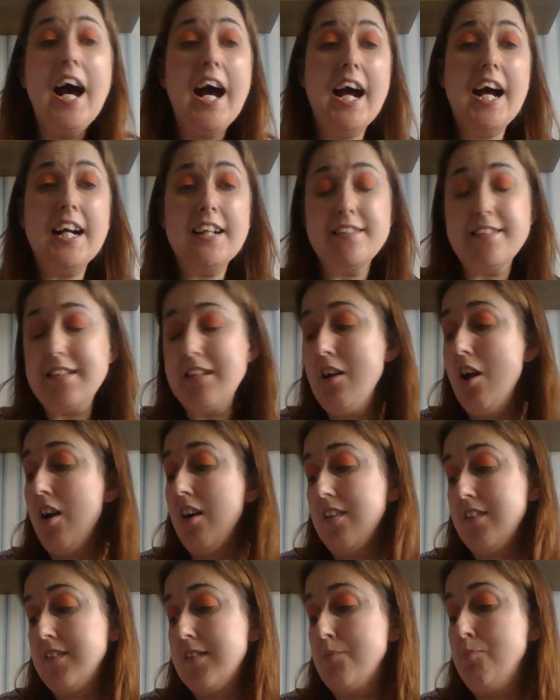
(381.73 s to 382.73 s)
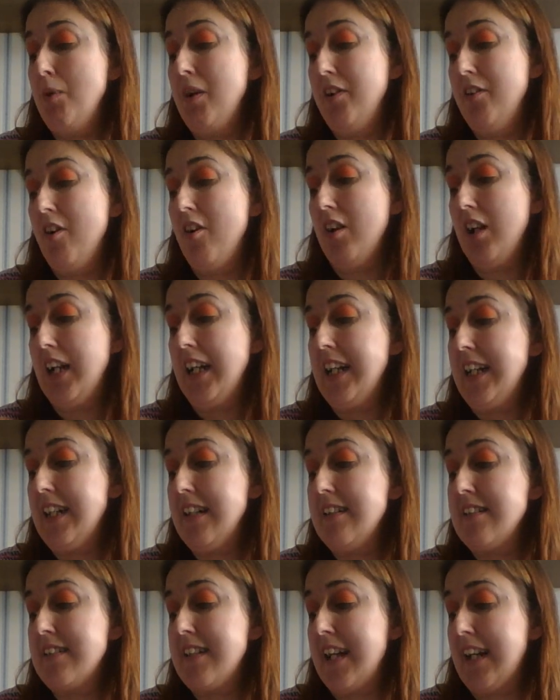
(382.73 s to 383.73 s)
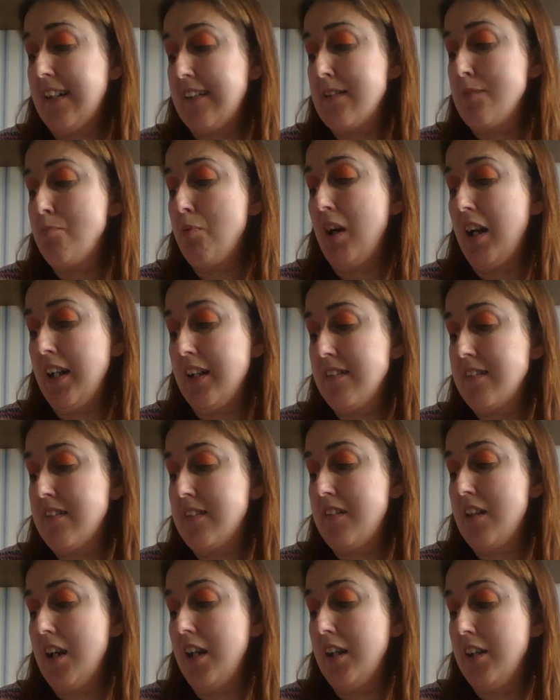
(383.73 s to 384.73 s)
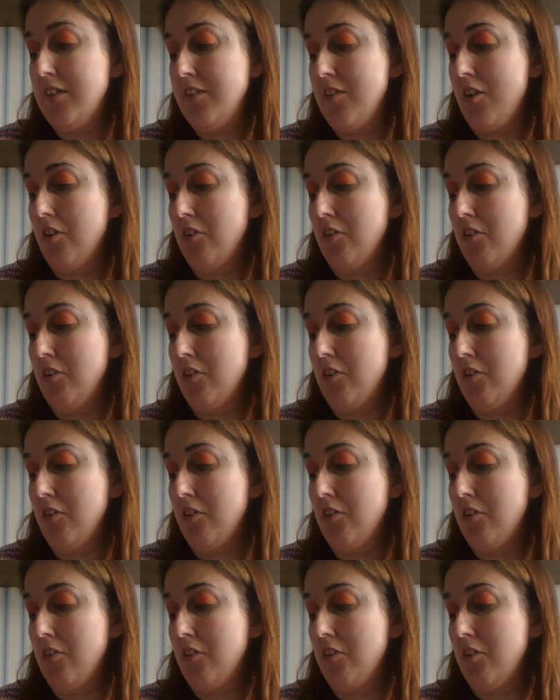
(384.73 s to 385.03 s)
And last but not least, express.co.uk.